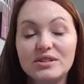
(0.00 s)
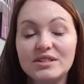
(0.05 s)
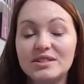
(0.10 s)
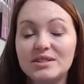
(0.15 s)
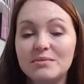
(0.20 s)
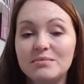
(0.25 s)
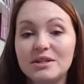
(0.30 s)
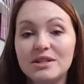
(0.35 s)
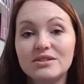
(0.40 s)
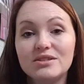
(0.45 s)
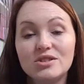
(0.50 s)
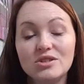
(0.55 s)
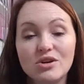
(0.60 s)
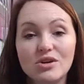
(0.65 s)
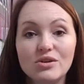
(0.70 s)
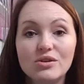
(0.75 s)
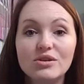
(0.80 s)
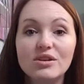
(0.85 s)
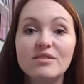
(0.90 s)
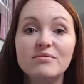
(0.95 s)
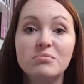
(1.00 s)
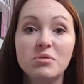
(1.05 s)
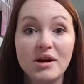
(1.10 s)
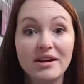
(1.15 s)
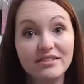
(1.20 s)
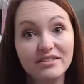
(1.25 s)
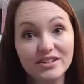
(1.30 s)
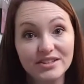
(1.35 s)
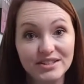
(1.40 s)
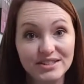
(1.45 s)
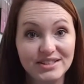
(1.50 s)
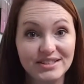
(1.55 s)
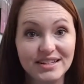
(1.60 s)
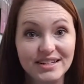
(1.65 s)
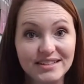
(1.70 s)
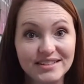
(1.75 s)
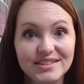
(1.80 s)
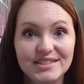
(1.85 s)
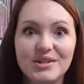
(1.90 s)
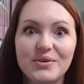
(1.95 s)
is a big circle of
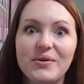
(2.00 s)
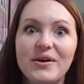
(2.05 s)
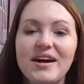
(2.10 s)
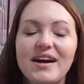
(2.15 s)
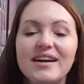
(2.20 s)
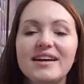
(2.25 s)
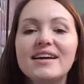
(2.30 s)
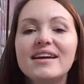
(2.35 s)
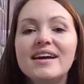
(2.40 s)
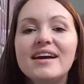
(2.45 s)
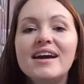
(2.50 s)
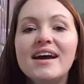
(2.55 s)
breathlessness, okay?